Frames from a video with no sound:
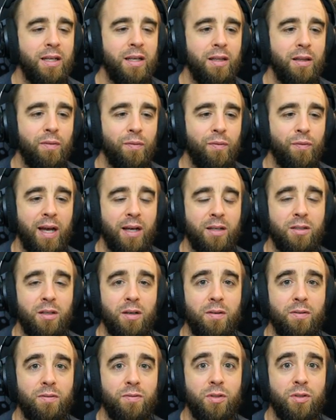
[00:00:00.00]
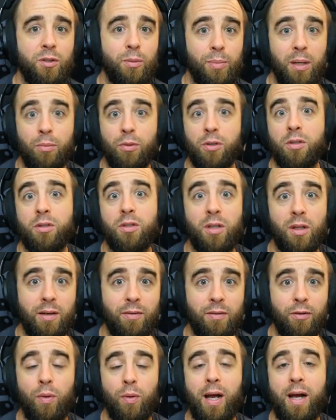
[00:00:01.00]
and the fact of to be able to
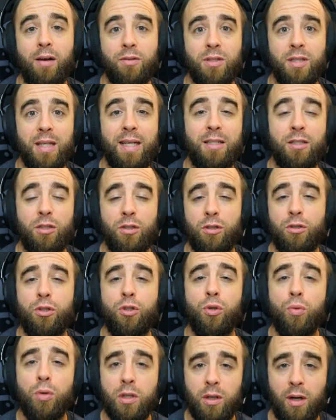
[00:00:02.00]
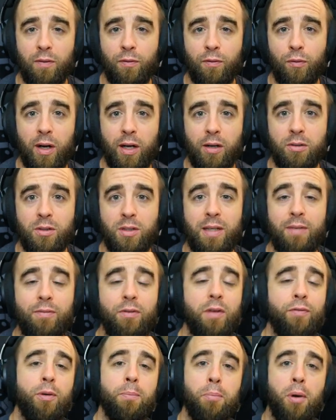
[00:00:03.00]
deliver rounds and do enough rounds,
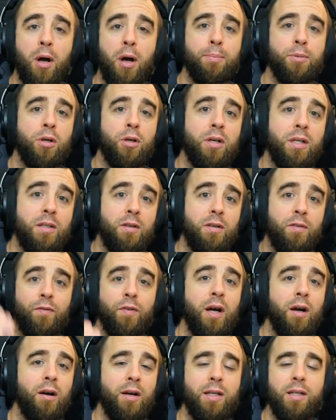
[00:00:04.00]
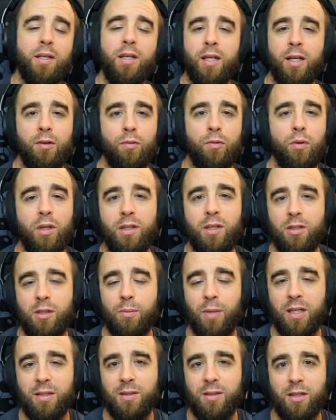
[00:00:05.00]
even if you're pop tarting and firing, really doesn't
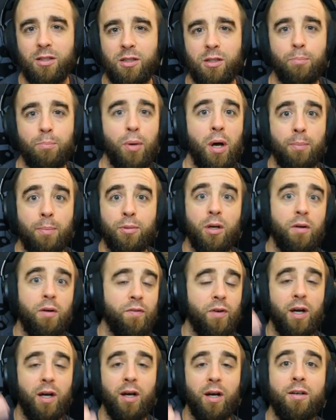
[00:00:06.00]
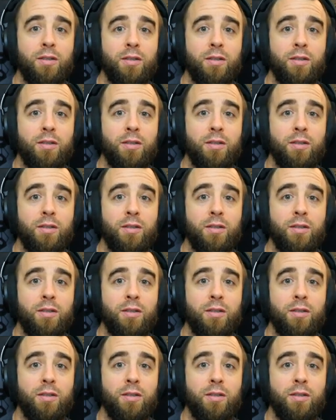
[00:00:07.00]
make sense to pop tart fire,